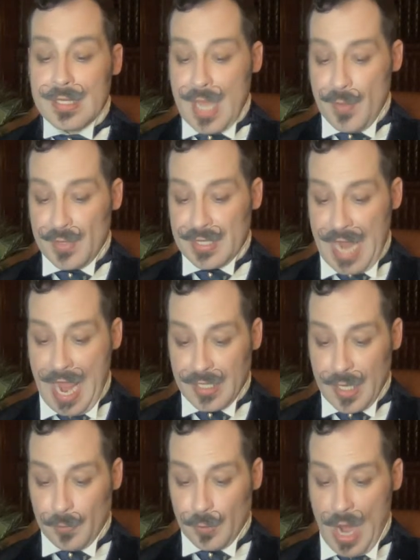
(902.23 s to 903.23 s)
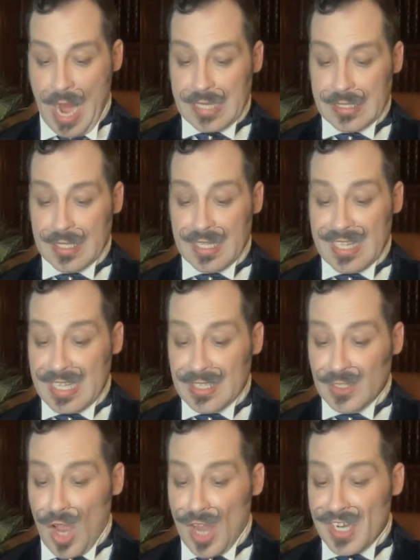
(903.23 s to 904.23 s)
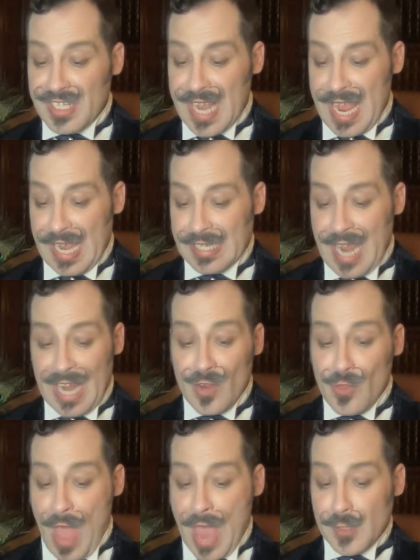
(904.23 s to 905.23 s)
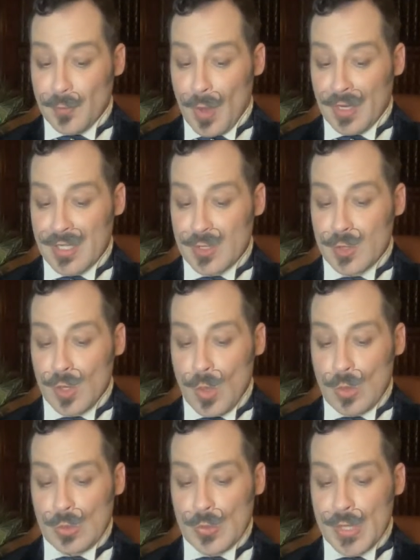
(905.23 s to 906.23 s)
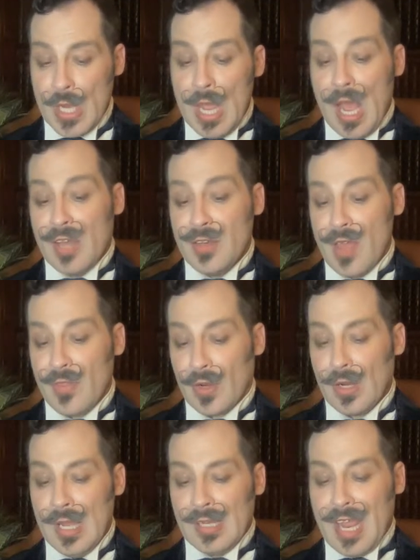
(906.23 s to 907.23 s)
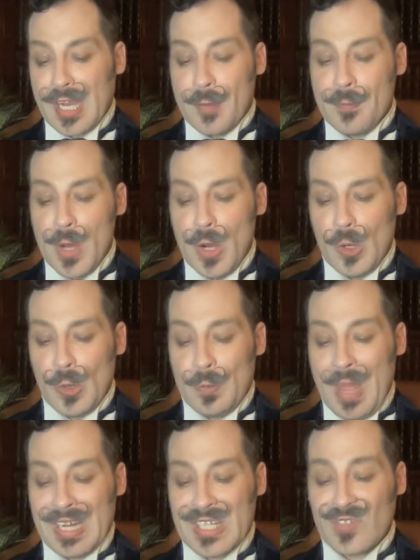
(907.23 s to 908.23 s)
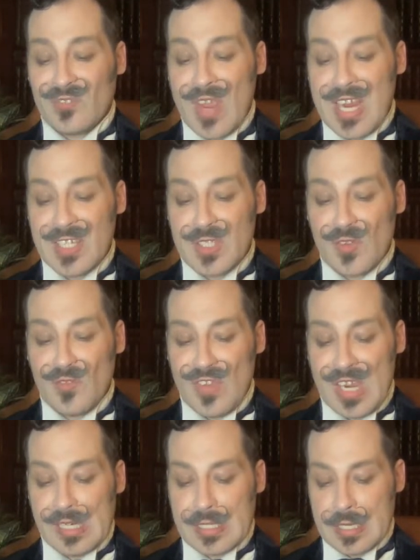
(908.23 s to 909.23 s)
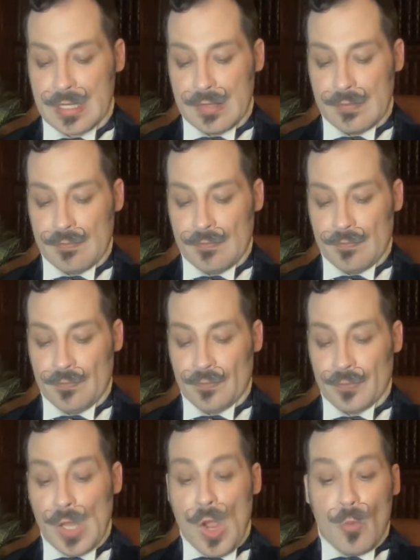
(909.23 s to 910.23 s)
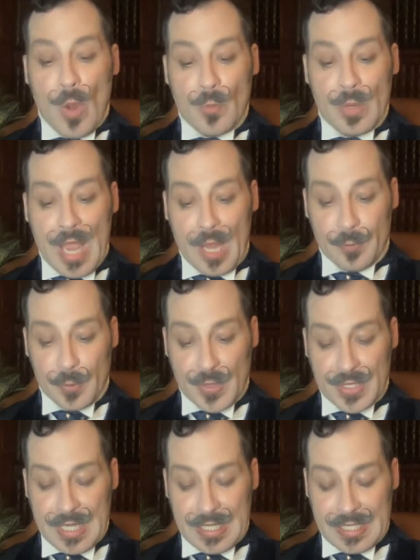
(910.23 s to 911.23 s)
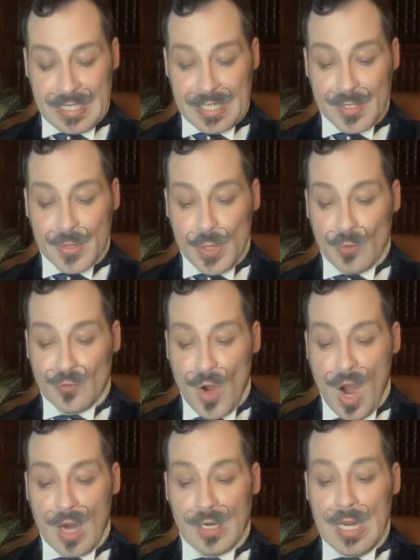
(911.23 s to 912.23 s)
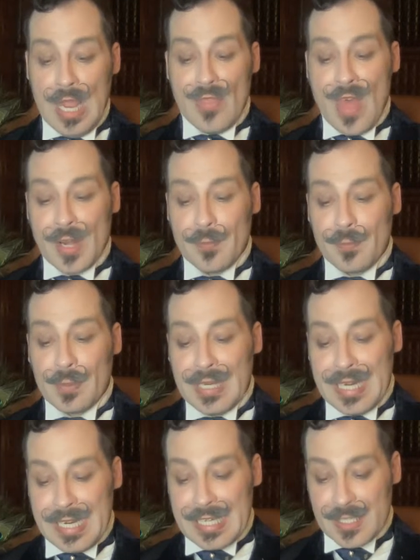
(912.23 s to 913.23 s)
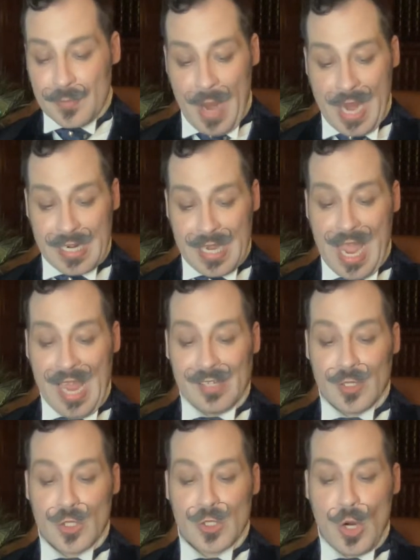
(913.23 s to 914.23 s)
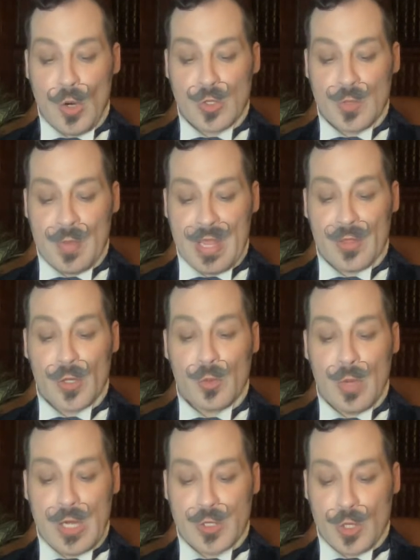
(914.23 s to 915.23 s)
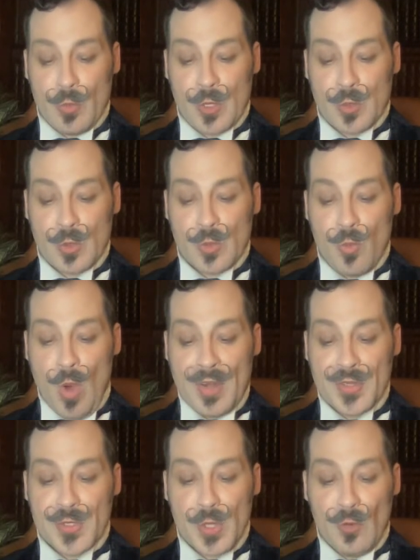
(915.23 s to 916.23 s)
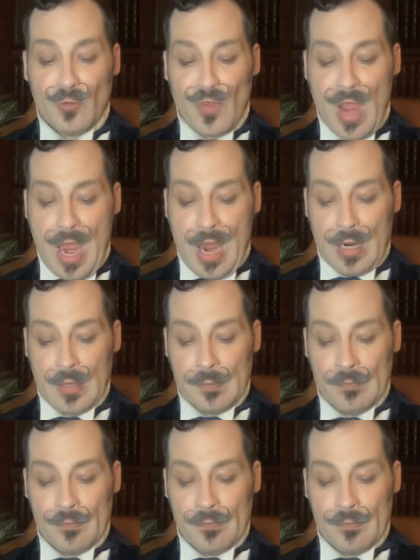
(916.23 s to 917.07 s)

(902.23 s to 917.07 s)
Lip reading: some stand upright, this on its head and that upon its soles. Another, like a bow, bends face to feet. When we had proceeded in so far that it pleased my guide to show to me the creature which was once so fair,